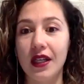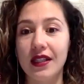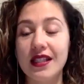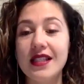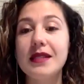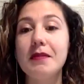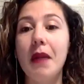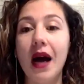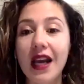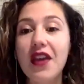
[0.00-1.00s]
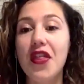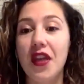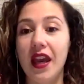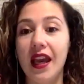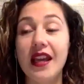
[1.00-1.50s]
This is my
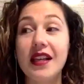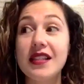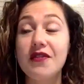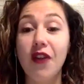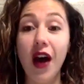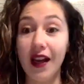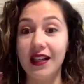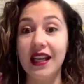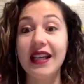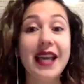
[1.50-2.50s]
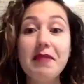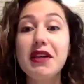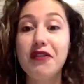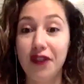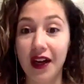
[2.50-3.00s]
thing. And it's fun. It can be
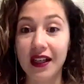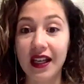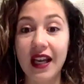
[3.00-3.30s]
fun.